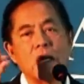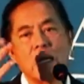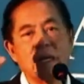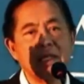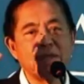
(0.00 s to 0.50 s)

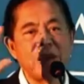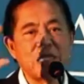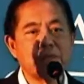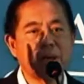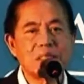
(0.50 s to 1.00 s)
are in the
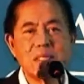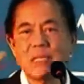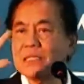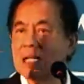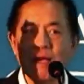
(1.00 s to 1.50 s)
vice
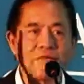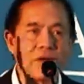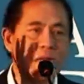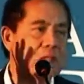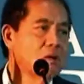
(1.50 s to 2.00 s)
presidential
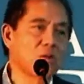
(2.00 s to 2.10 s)
level or